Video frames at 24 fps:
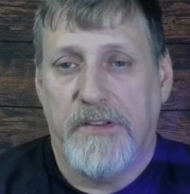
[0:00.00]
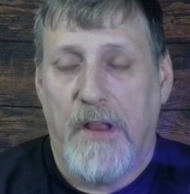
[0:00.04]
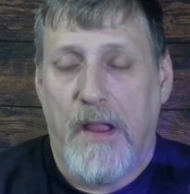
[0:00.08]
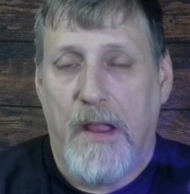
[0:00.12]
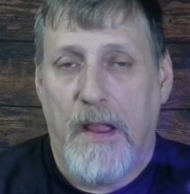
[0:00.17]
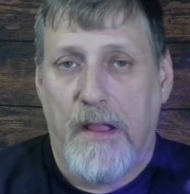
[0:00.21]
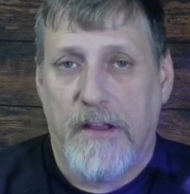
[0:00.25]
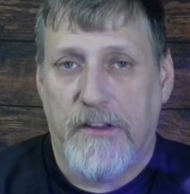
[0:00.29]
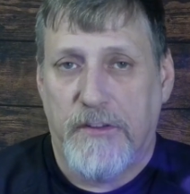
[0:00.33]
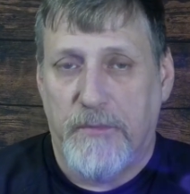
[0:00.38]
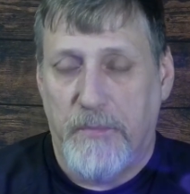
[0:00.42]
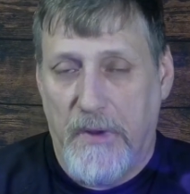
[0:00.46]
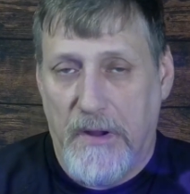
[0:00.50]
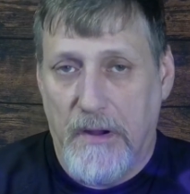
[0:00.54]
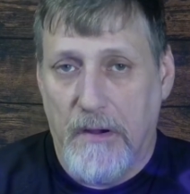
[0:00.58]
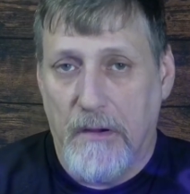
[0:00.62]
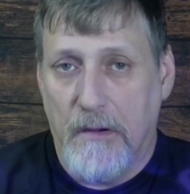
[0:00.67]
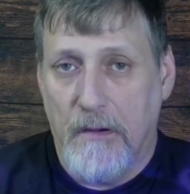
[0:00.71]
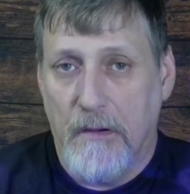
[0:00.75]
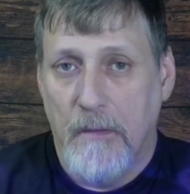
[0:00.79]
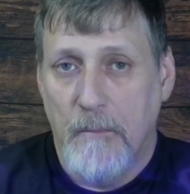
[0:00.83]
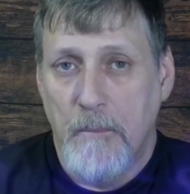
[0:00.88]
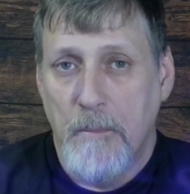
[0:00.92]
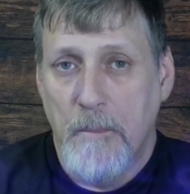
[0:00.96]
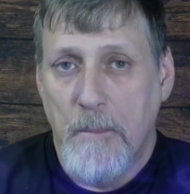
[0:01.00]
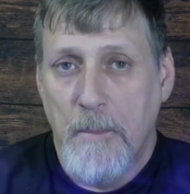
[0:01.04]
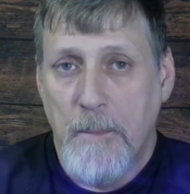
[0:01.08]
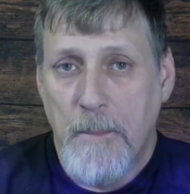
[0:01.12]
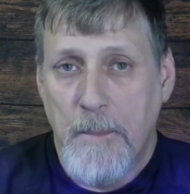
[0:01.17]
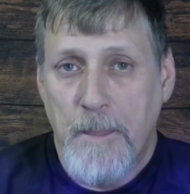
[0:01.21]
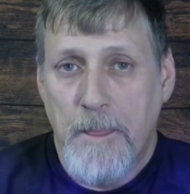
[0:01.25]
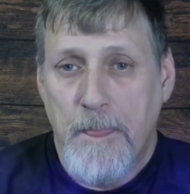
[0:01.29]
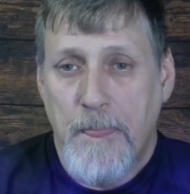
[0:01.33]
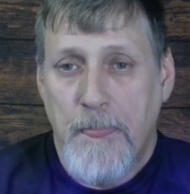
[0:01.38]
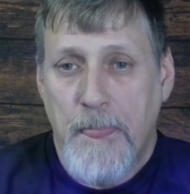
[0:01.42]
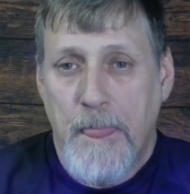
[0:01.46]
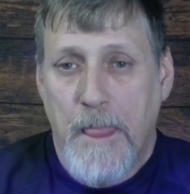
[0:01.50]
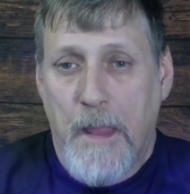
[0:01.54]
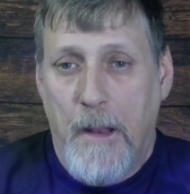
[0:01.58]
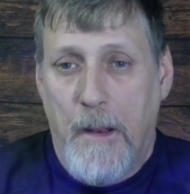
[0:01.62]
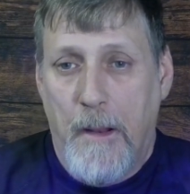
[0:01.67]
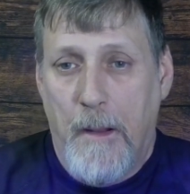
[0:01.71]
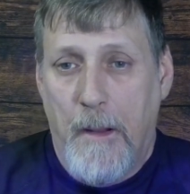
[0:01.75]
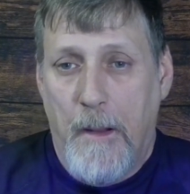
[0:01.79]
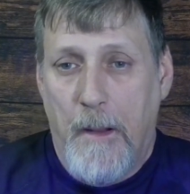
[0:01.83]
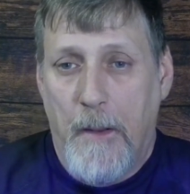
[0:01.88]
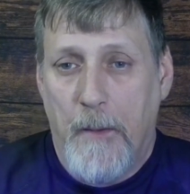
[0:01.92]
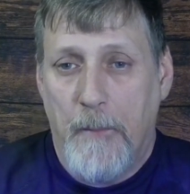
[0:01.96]
taxpayer
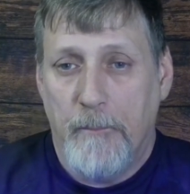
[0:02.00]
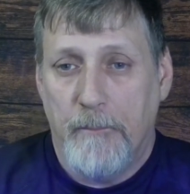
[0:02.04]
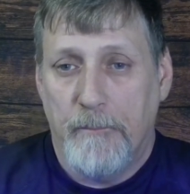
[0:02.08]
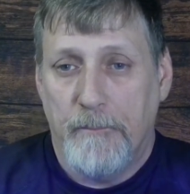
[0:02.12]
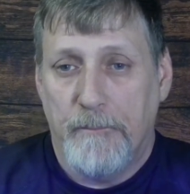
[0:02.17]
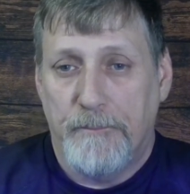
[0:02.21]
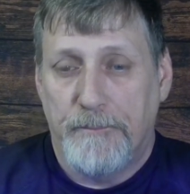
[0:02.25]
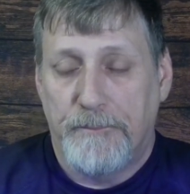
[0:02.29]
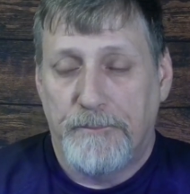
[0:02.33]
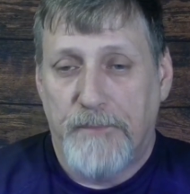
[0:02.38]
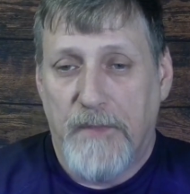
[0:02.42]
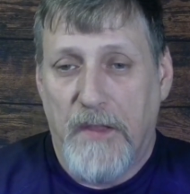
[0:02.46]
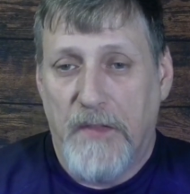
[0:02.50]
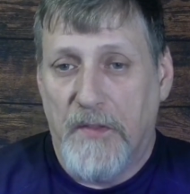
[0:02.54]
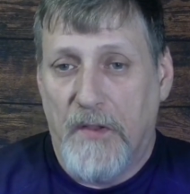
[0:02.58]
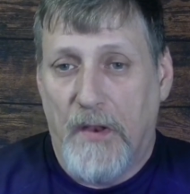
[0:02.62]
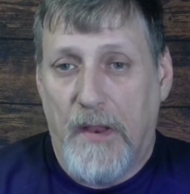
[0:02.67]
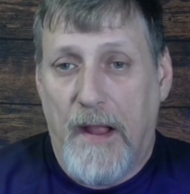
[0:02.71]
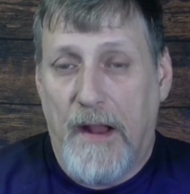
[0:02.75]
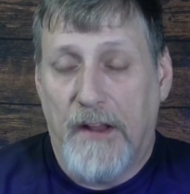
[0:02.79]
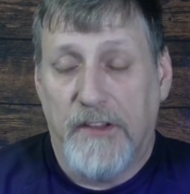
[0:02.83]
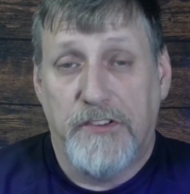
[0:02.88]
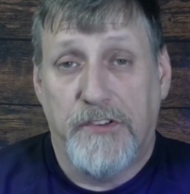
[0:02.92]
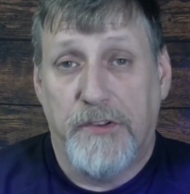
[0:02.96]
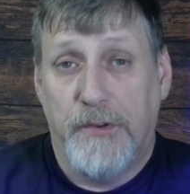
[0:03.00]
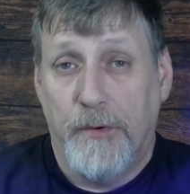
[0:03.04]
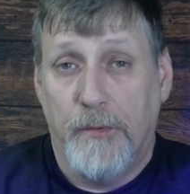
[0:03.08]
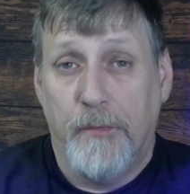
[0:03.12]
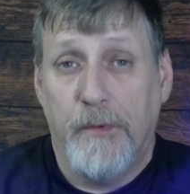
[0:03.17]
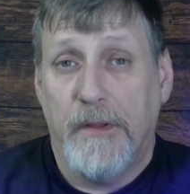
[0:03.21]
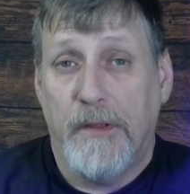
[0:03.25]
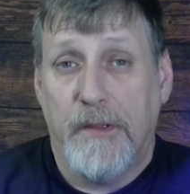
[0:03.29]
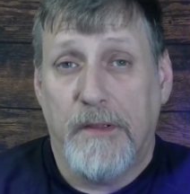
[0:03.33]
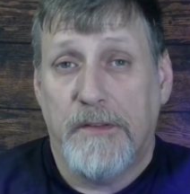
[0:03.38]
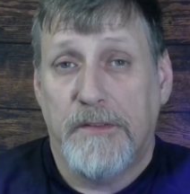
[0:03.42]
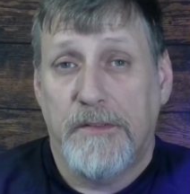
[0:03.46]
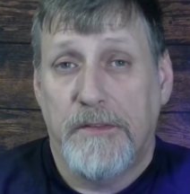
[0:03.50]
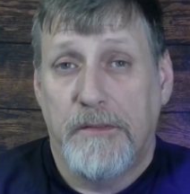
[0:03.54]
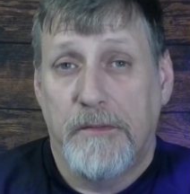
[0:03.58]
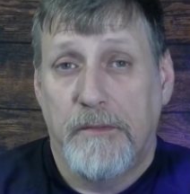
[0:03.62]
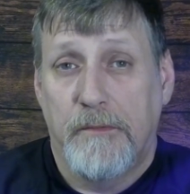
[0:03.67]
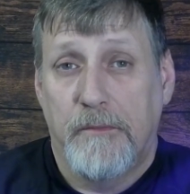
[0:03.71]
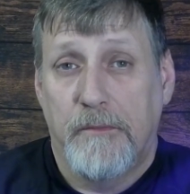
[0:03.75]
in the last 2 weeks.